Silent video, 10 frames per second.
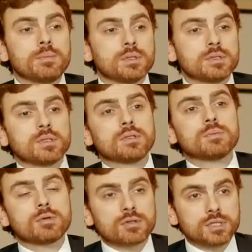but the
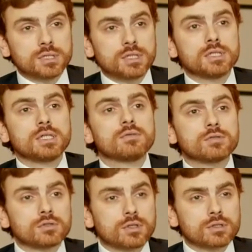processes, the
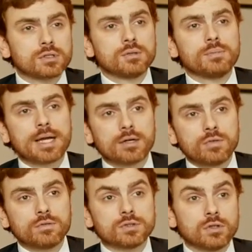infrastructure, the back
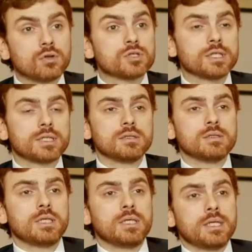office, the logic and
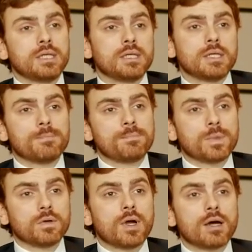
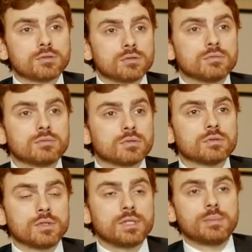of how to
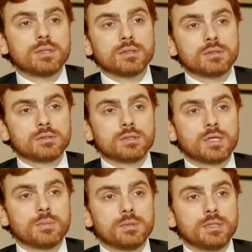really build a
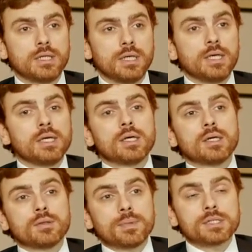company.
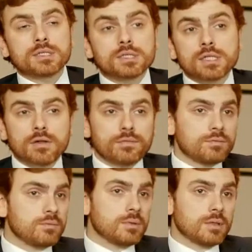The business
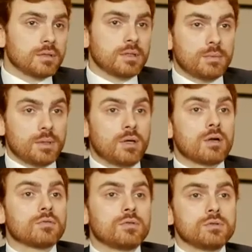itself, in
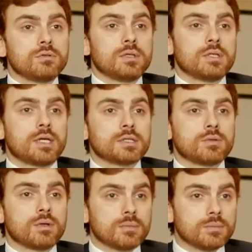our view, has
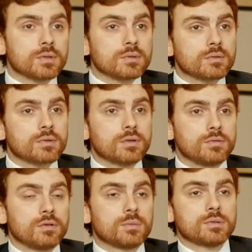quite a
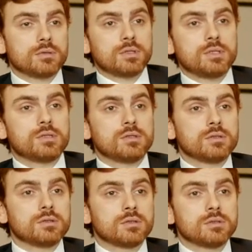few opportunities
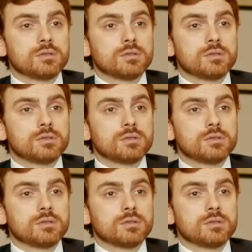to